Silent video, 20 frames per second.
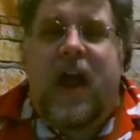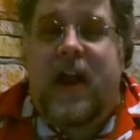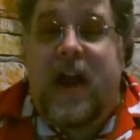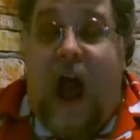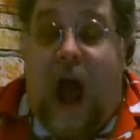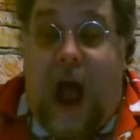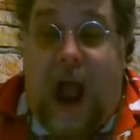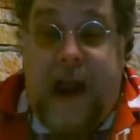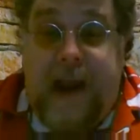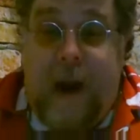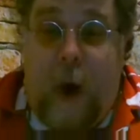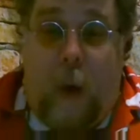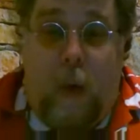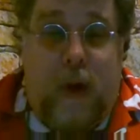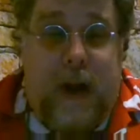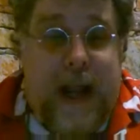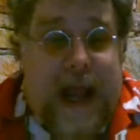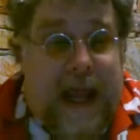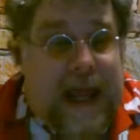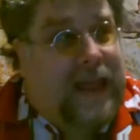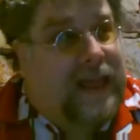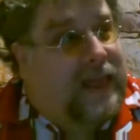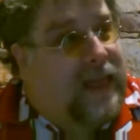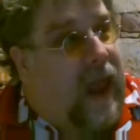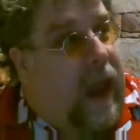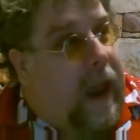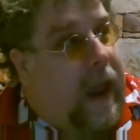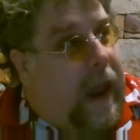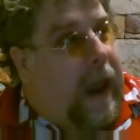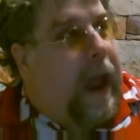I don't need
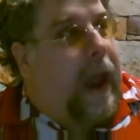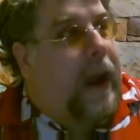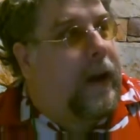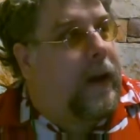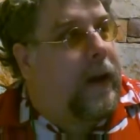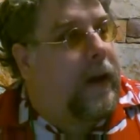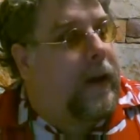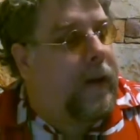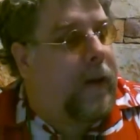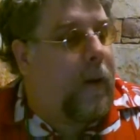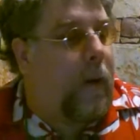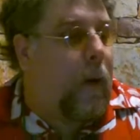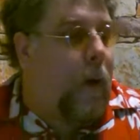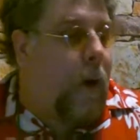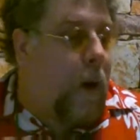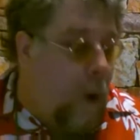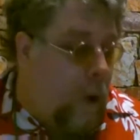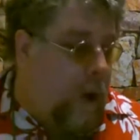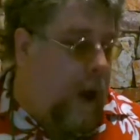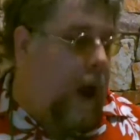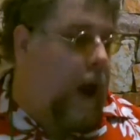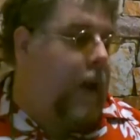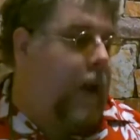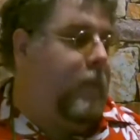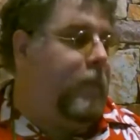that. Okay.